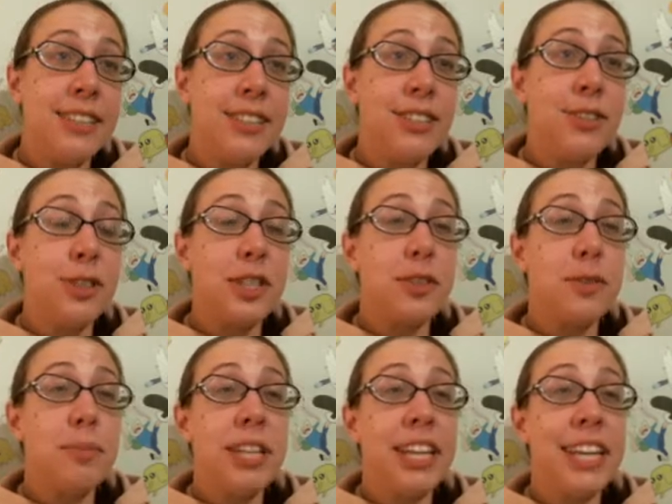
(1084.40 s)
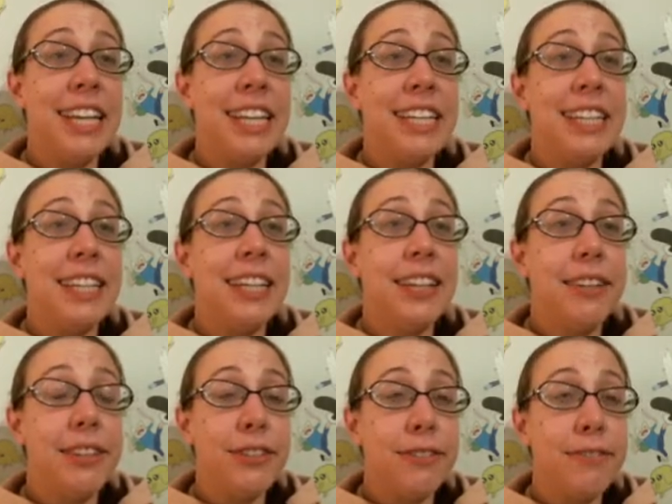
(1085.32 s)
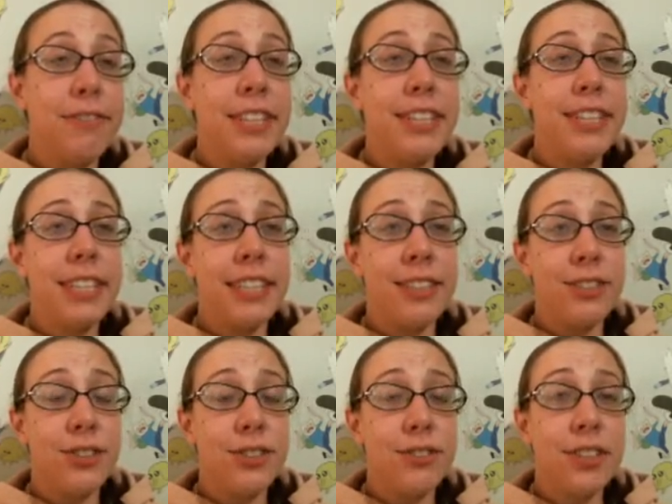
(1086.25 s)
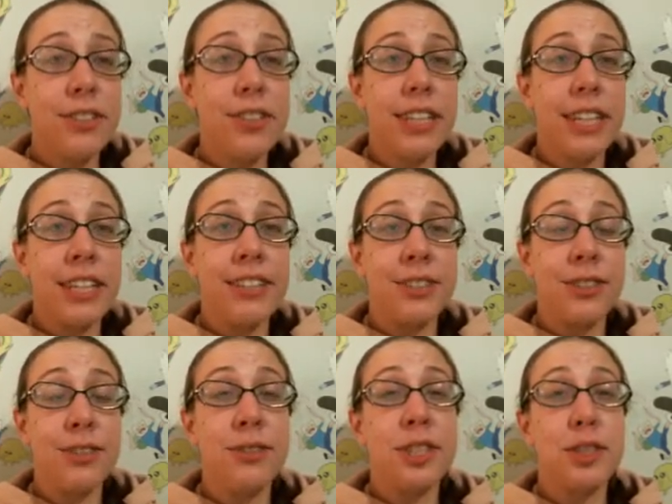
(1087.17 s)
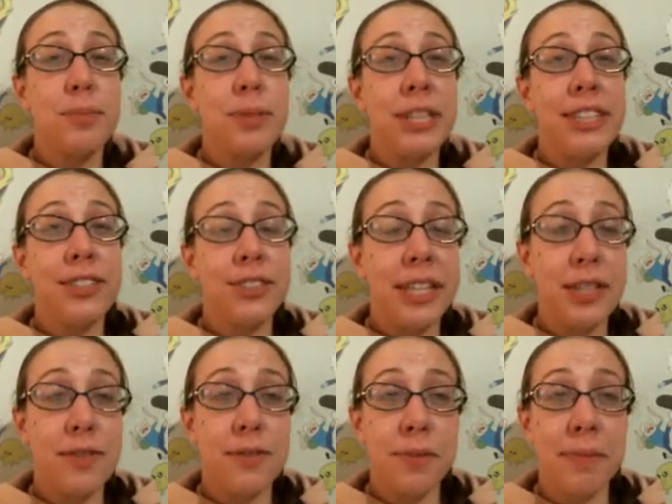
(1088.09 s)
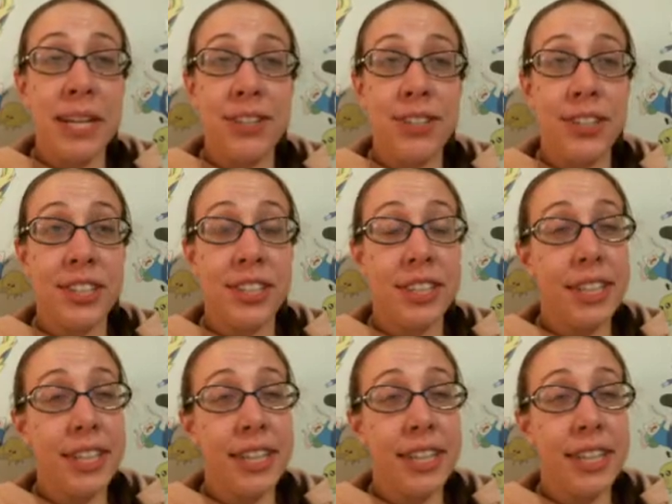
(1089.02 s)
to explain the fill and the stroke, and also to explain transformation.